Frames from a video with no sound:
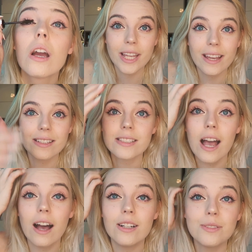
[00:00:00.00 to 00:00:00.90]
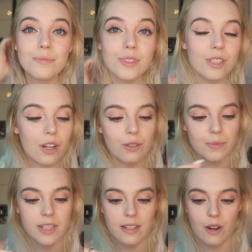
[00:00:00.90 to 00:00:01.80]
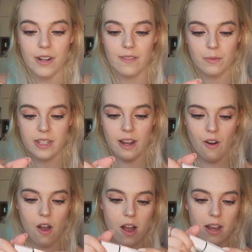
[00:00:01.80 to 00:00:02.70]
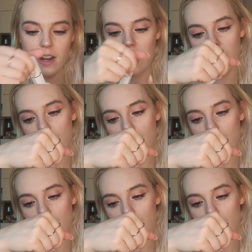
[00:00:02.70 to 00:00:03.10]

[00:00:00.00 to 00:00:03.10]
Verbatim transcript: You can't tell, you know, because I already have a mascara on.